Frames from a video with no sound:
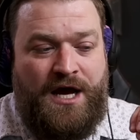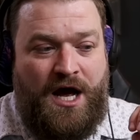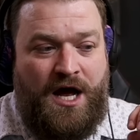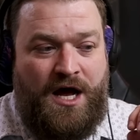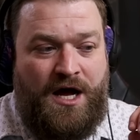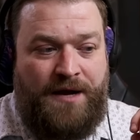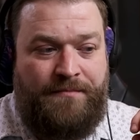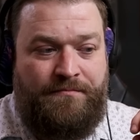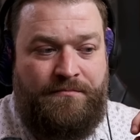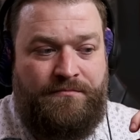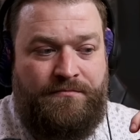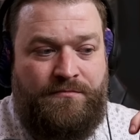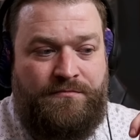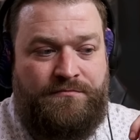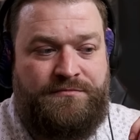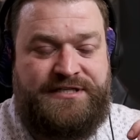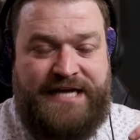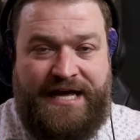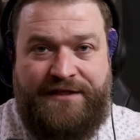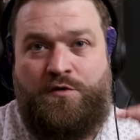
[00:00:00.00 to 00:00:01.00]
um
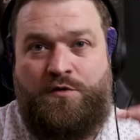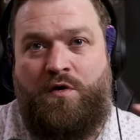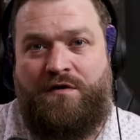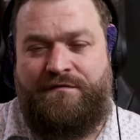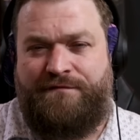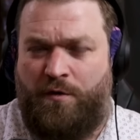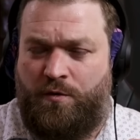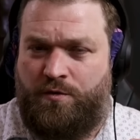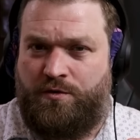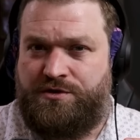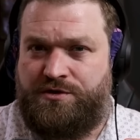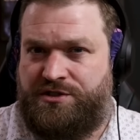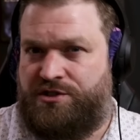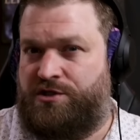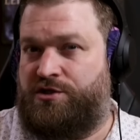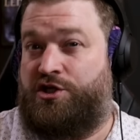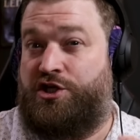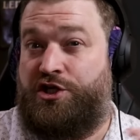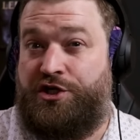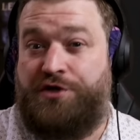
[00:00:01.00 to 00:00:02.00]
deathcore
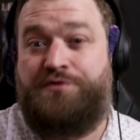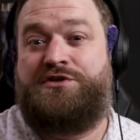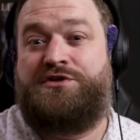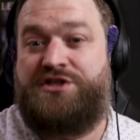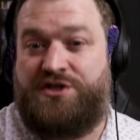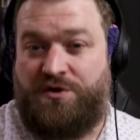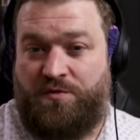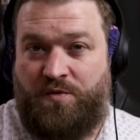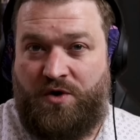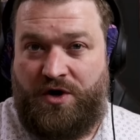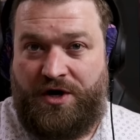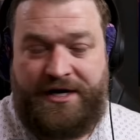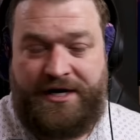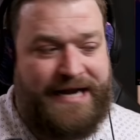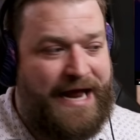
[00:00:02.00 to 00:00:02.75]
vocals used to work.